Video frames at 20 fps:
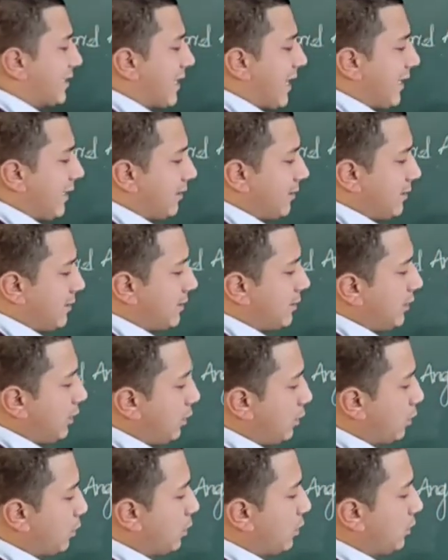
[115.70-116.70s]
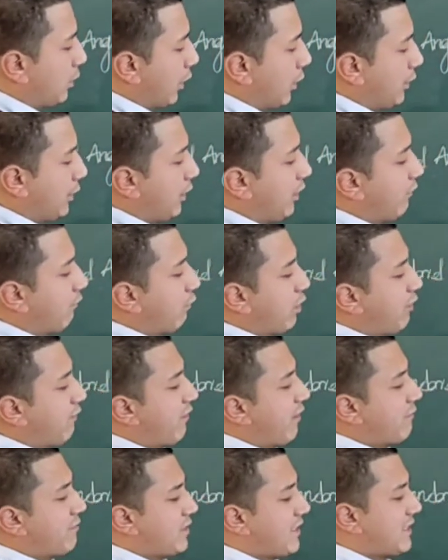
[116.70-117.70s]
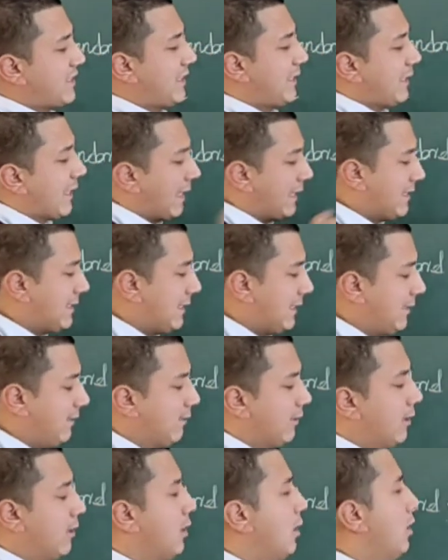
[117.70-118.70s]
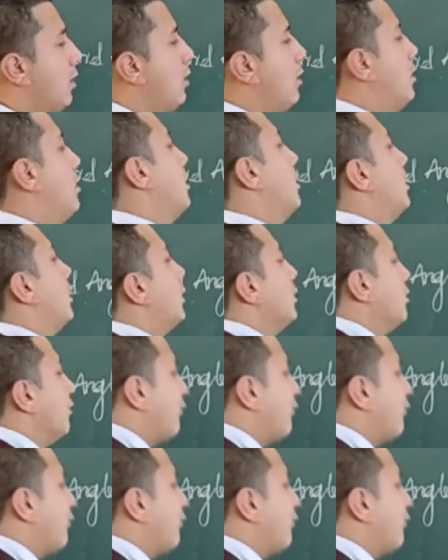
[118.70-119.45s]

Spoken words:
angles 0, 30, 45, 60, 90. On the